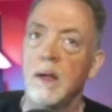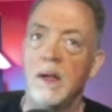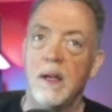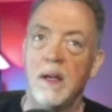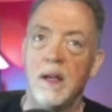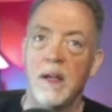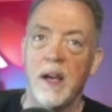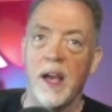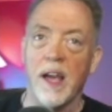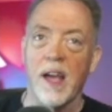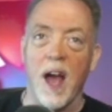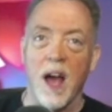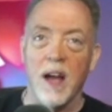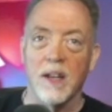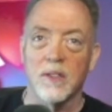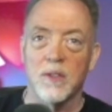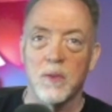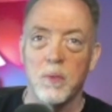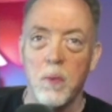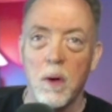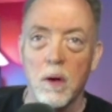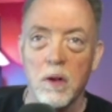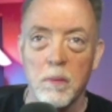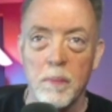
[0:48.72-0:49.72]
Hey guys,
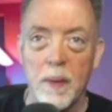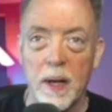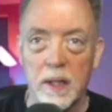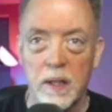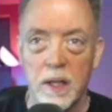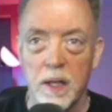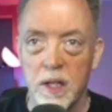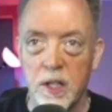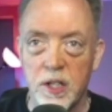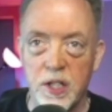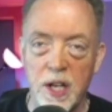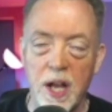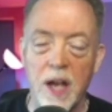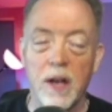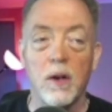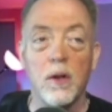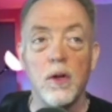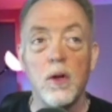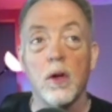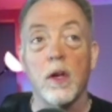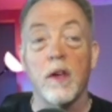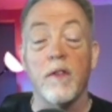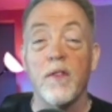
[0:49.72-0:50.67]
welcome back to the channel. Look,